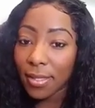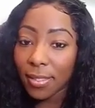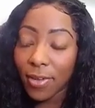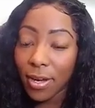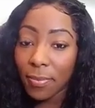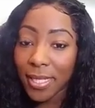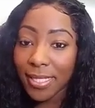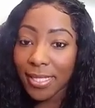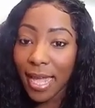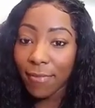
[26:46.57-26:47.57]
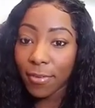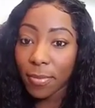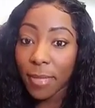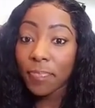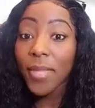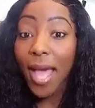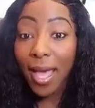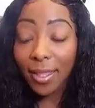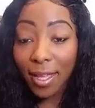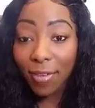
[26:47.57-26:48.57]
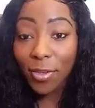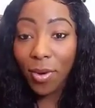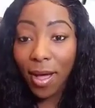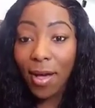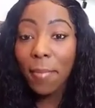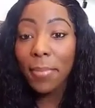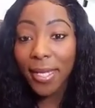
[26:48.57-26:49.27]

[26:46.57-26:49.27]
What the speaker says: is a very busy time for me. I love you all.